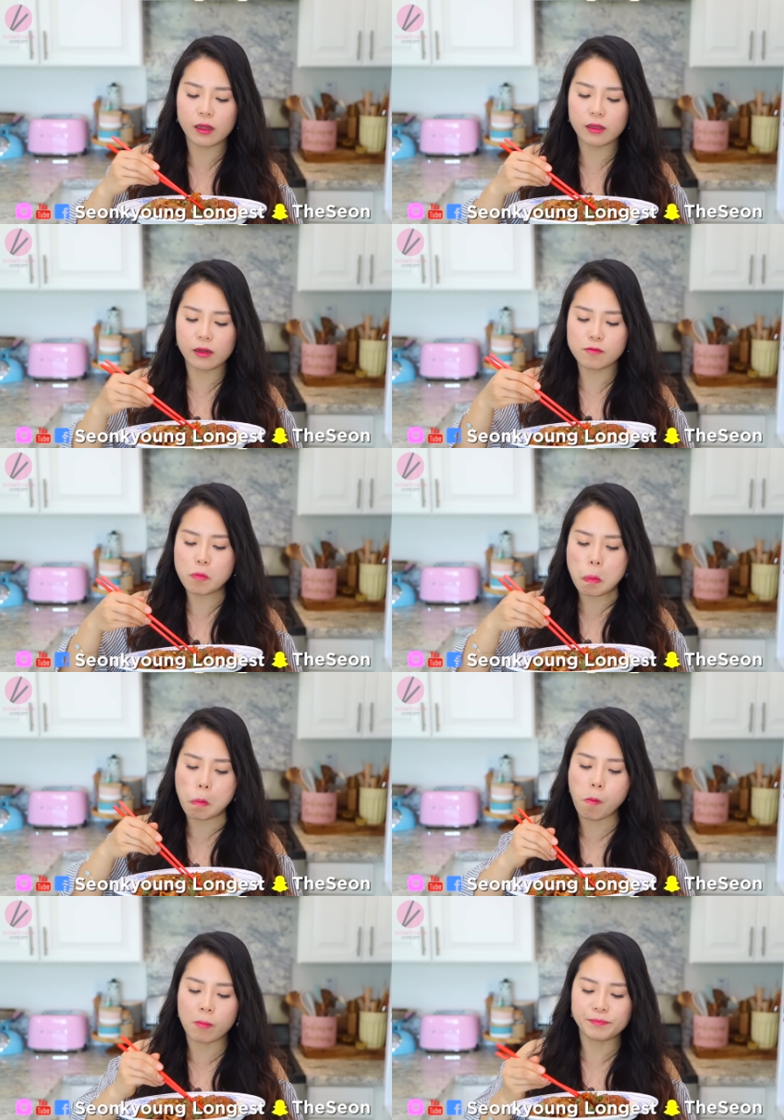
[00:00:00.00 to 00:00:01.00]
don't know
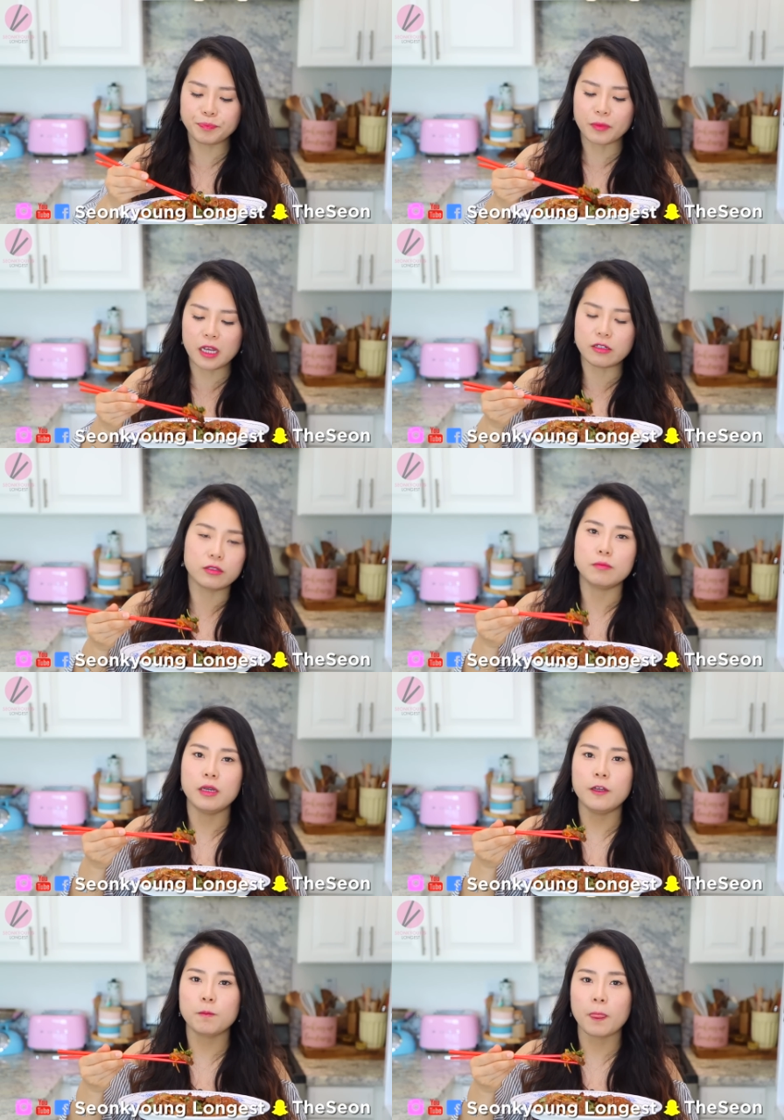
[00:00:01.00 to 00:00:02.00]
it's just
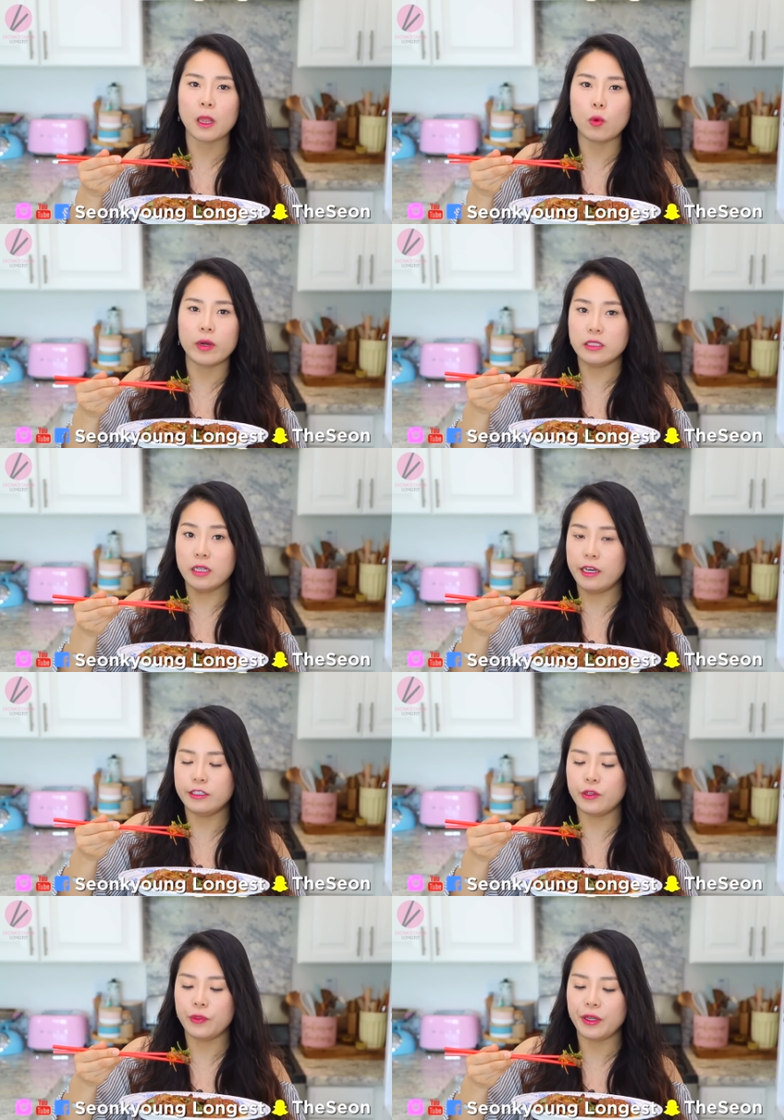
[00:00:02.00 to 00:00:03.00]
me or it's
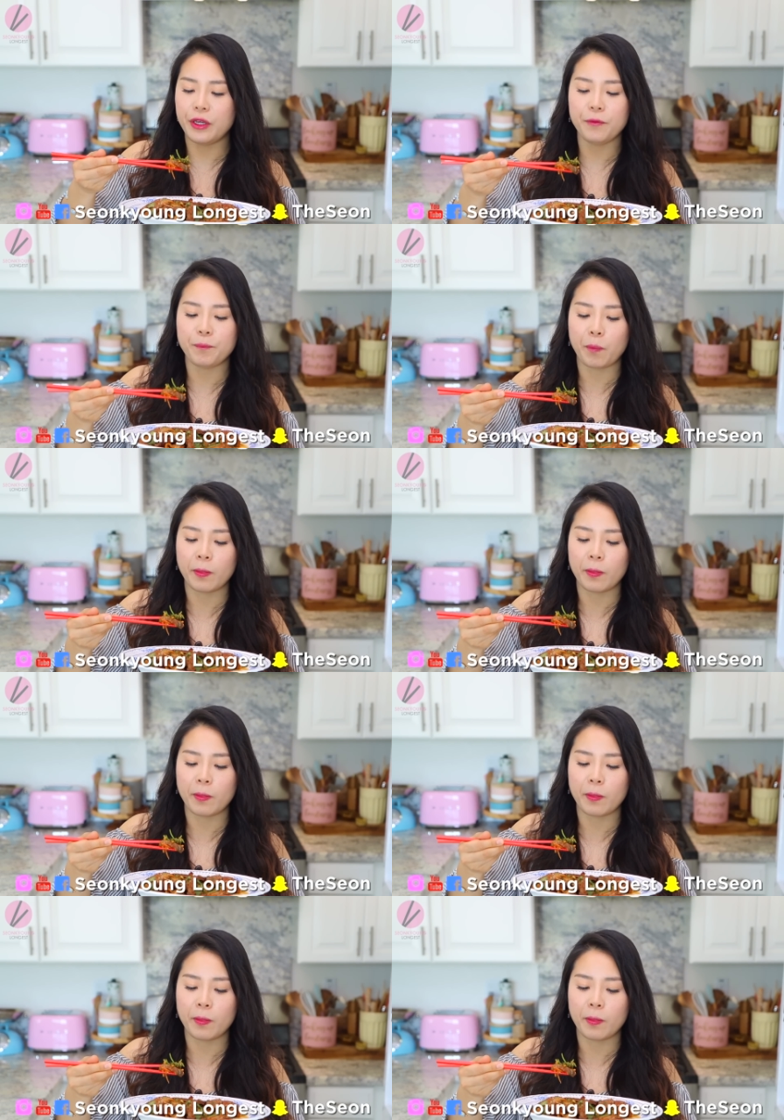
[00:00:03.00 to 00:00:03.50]
Asian thingy,